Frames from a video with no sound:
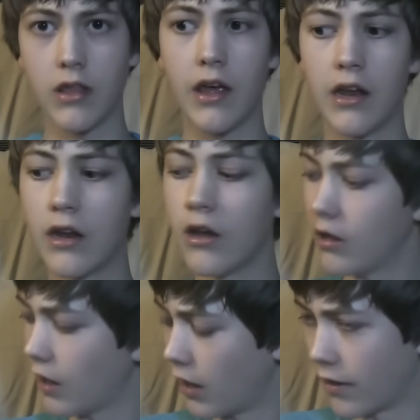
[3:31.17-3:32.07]
then
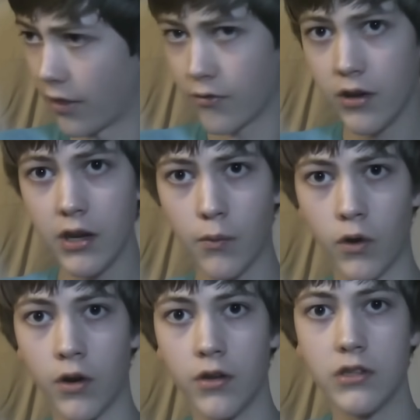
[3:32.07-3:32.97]
the 3D
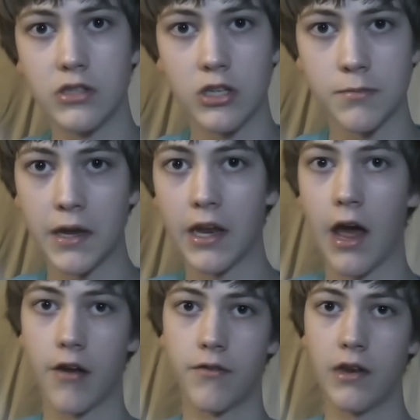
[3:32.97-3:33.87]
world is just made
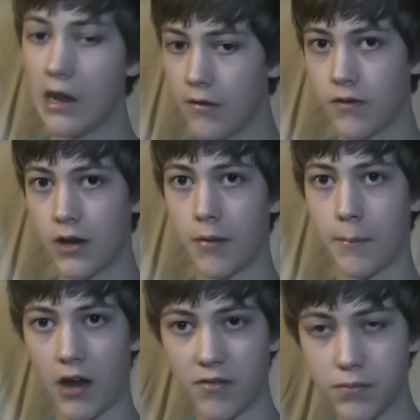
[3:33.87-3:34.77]
out of an infinite
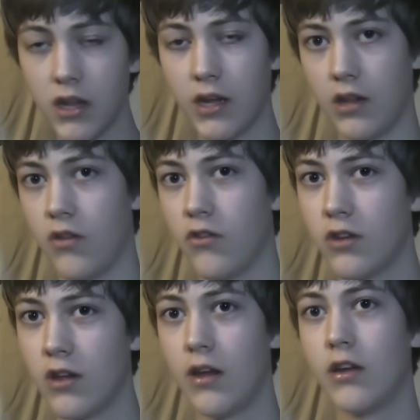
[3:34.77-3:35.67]
amount of planes.